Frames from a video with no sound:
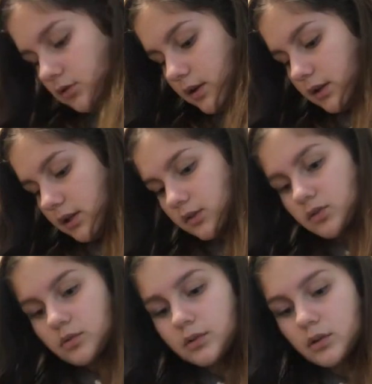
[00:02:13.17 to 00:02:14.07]
Do I like
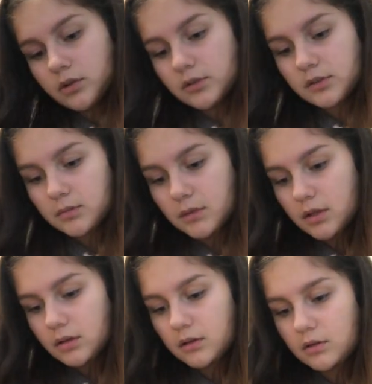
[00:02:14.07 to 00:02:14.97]
screw it on or something?
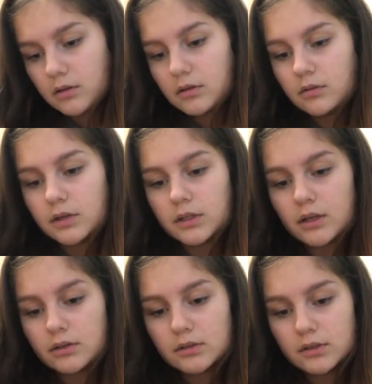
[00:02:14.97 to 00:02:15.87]
Wait,
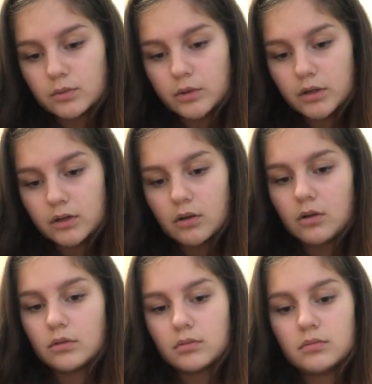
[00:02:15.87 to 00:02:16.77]
how does this work?
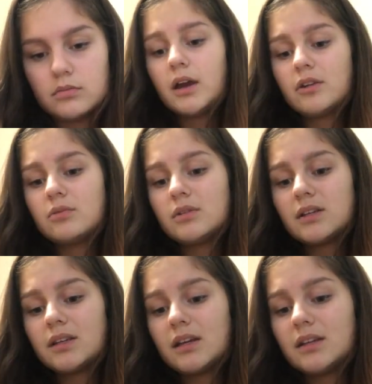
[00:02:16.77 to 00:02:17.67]
Oh, I don't wanna
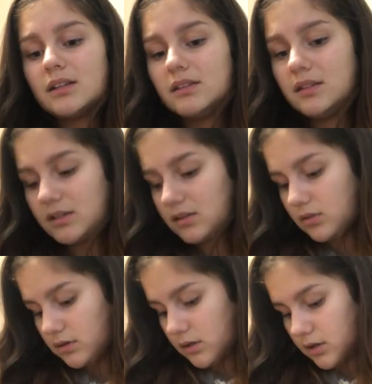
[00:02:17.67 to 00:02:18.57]
get any dust
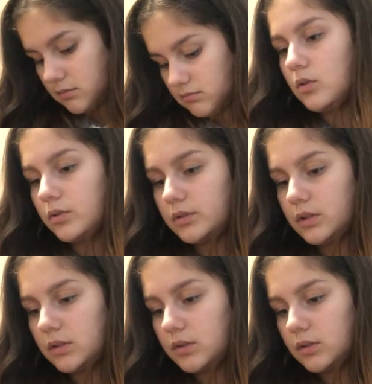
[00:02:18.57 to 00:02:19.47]
on that or
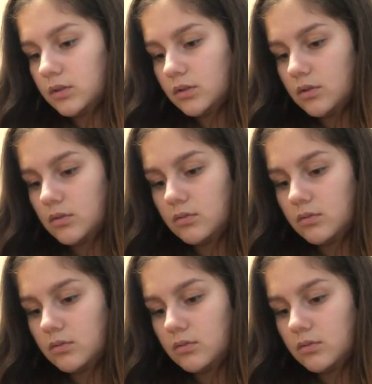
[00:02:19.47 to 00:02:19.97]
this, so.